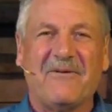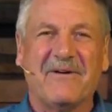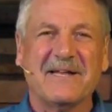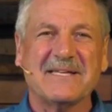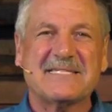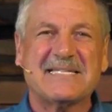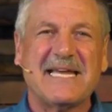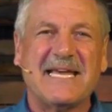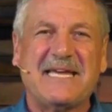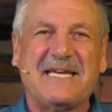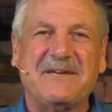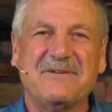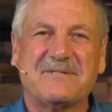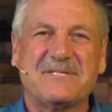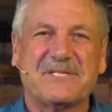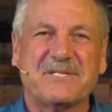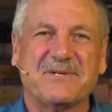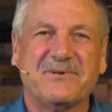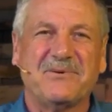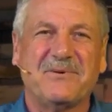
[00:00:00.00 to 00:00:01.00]
I want to take you
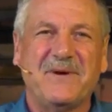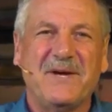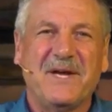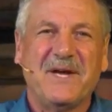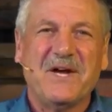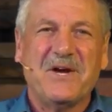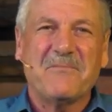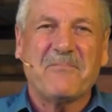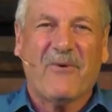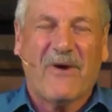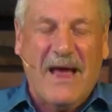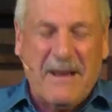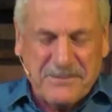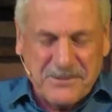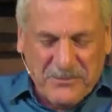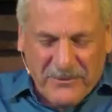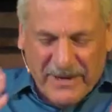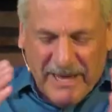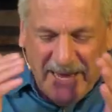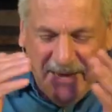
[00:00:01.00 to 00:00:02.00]
to
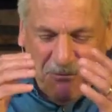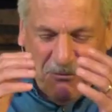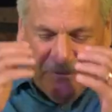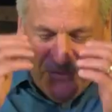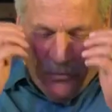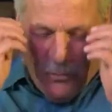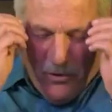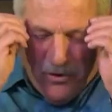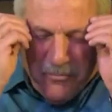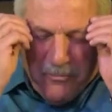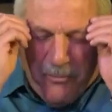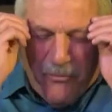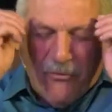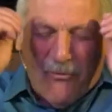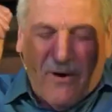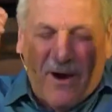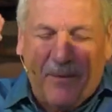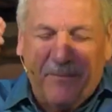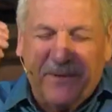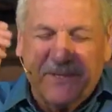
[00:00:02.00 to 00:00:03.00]
perhaps when, I, when the word
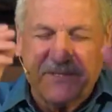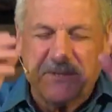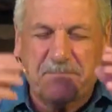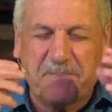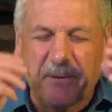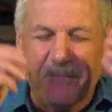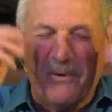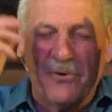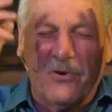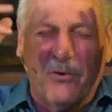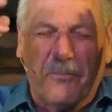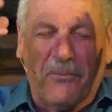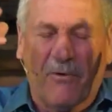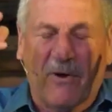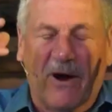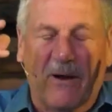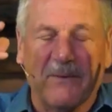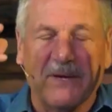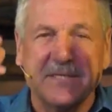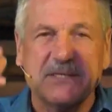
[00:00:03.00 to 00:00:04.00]
promise, biblical
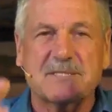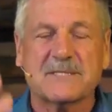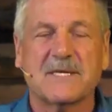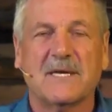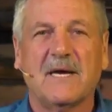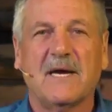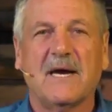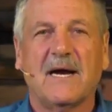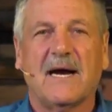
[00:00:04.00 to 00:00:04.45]
promise,